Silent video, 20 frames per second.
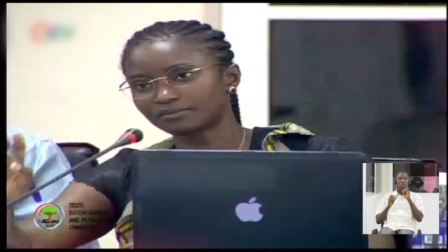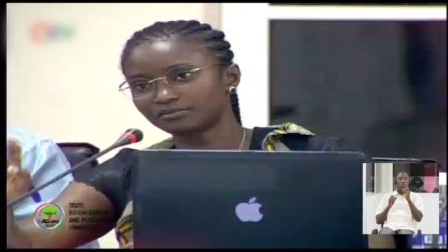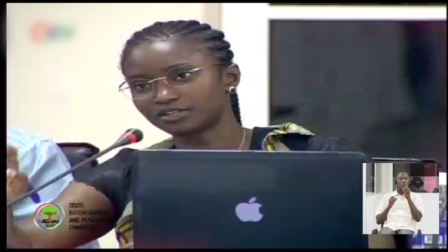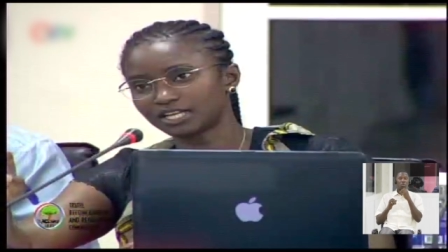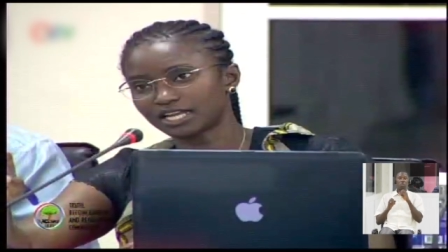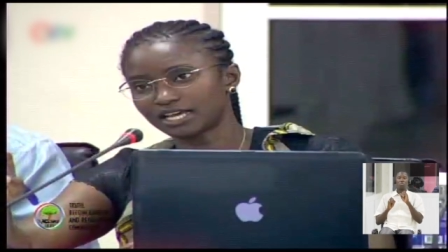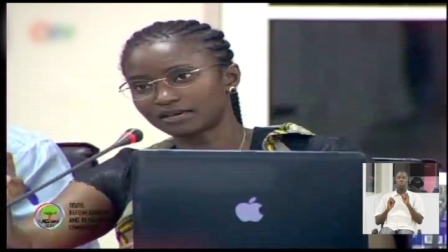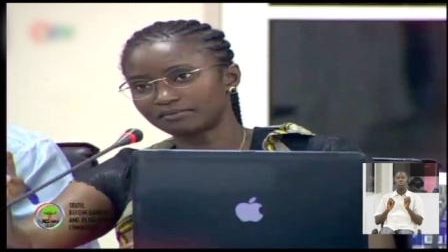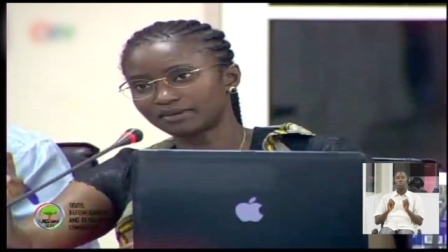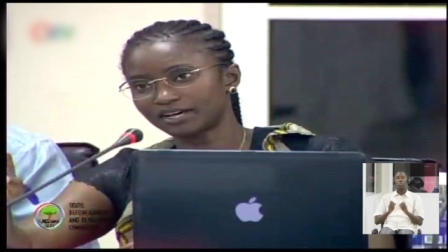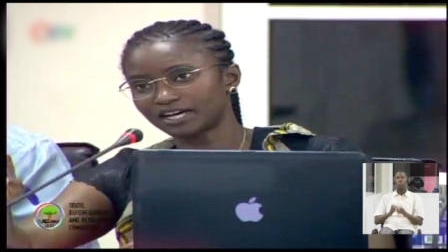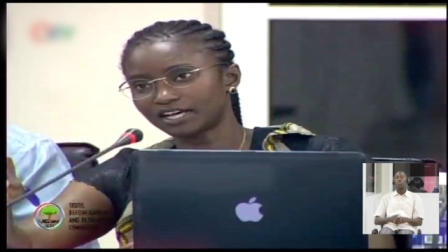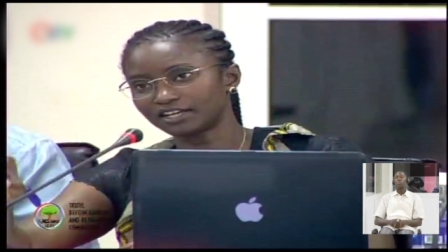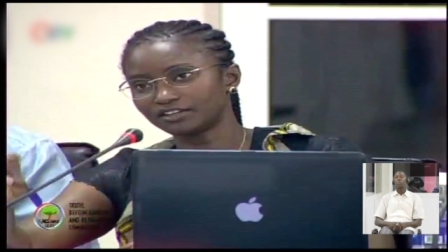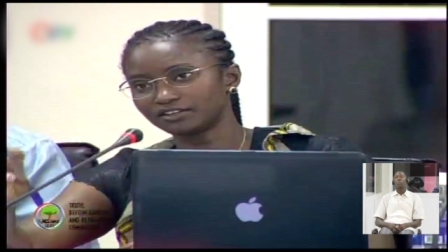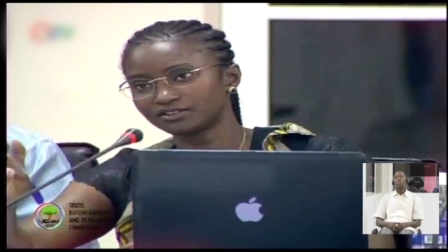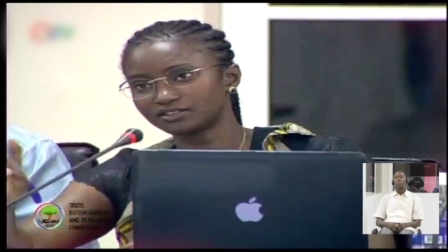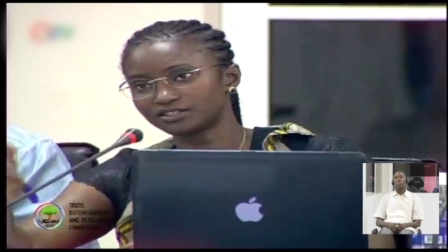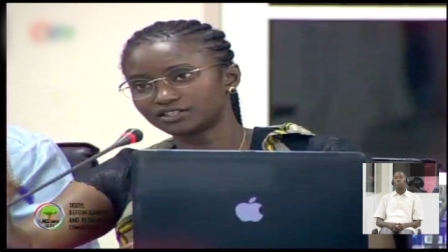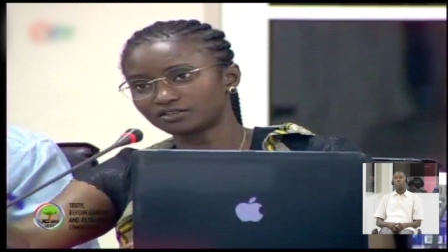Abdullahi Ba, are
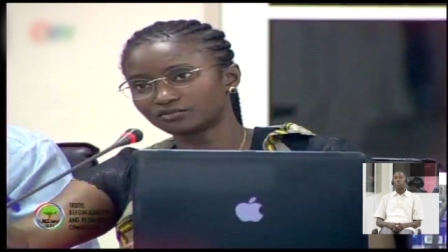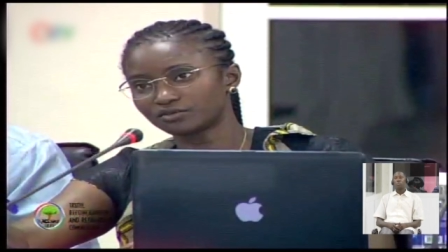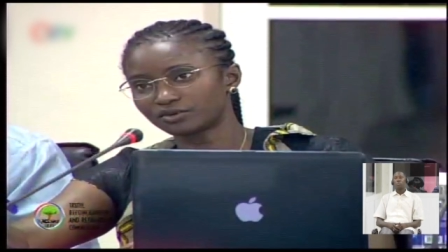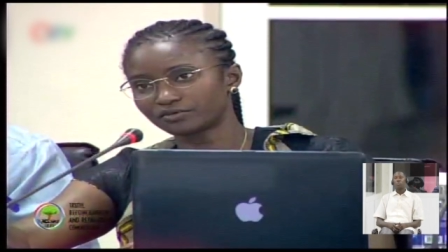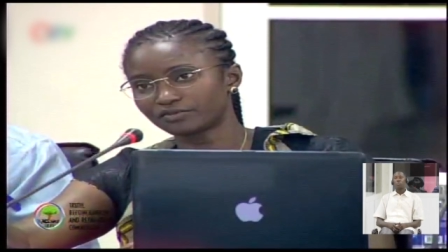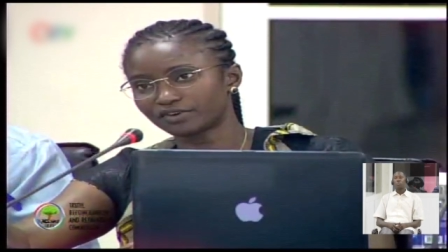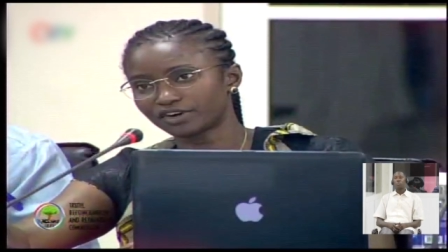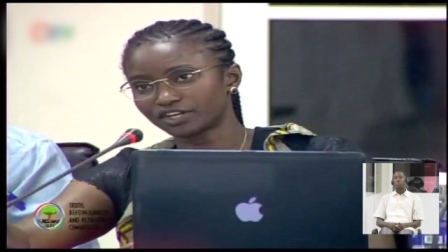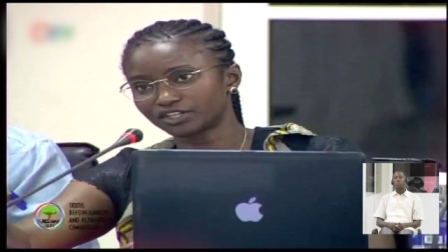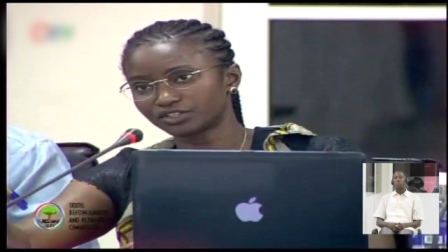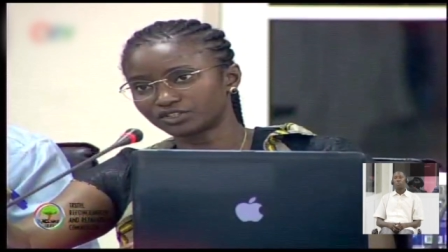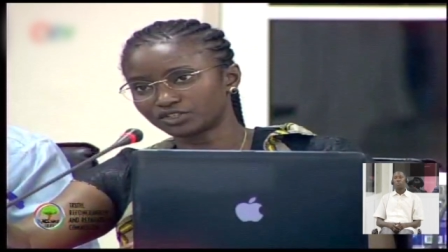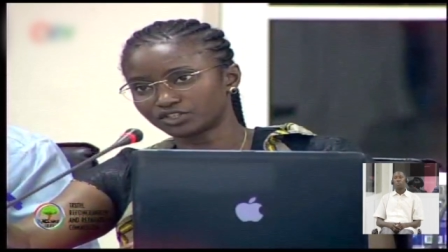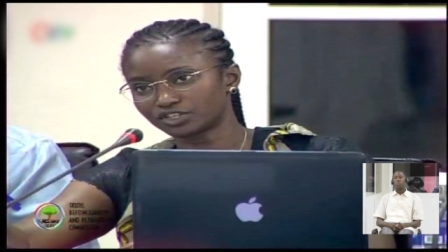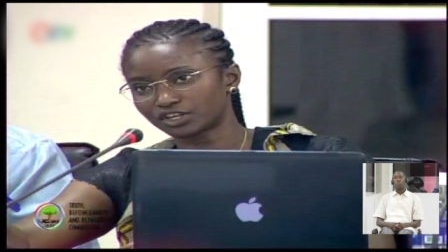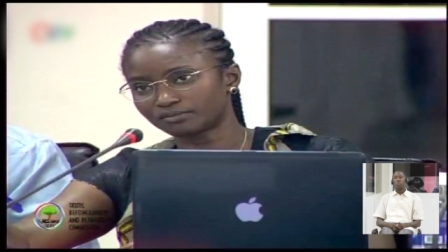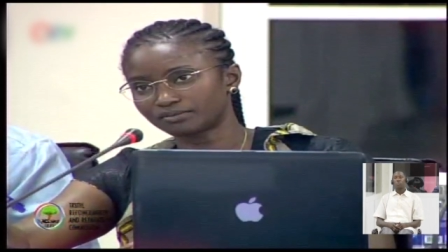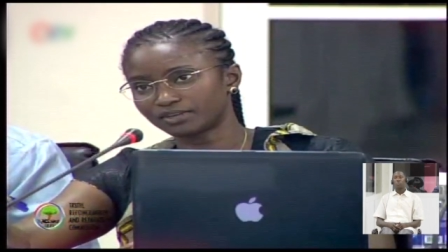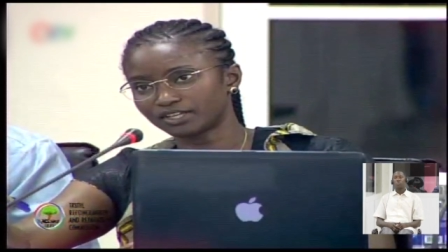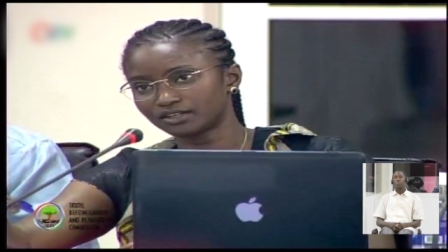you still referring to
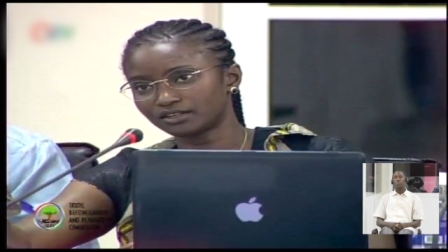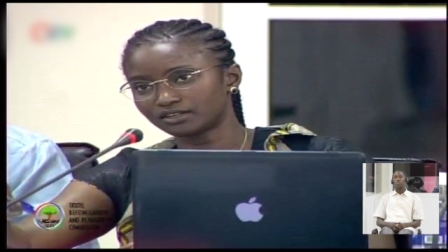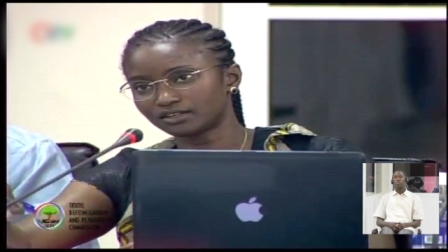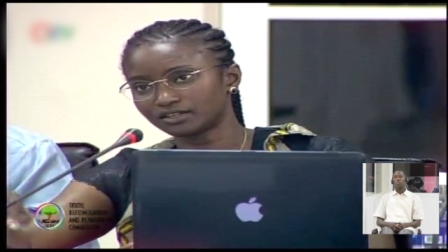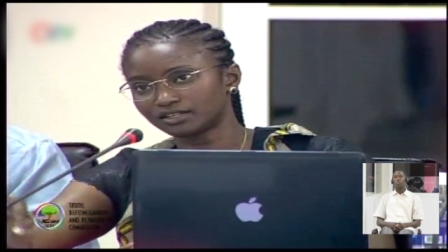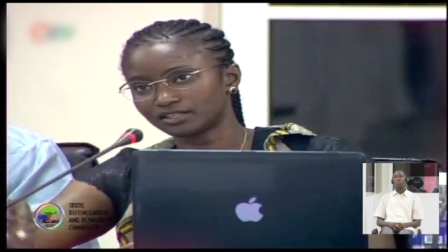Chopin?